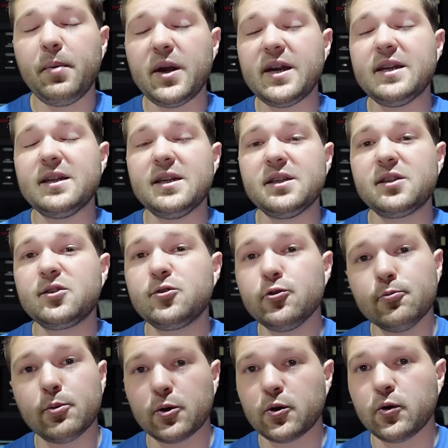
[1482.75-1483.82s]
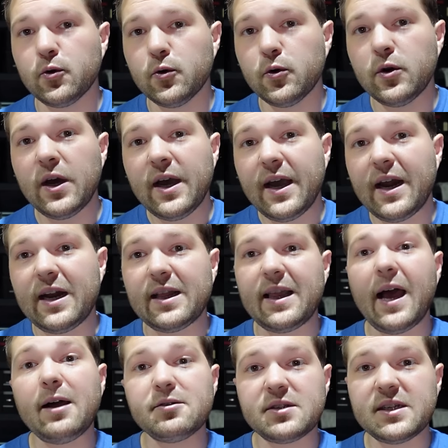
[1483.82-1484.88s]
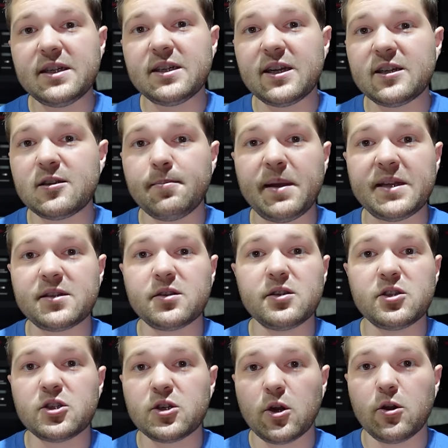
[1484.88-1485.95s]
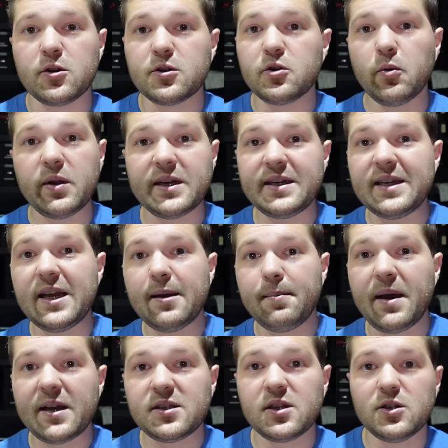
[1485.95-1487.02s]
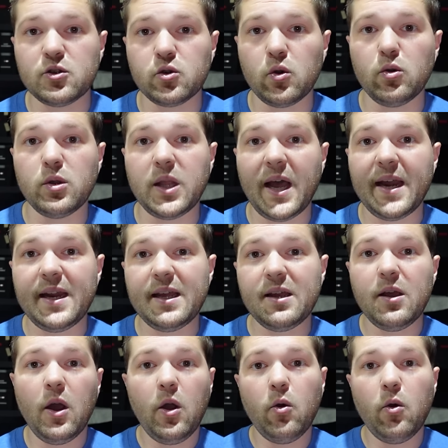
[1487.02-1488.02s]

but it is super cool and allows DJs to basically start doing DMX controlled lighting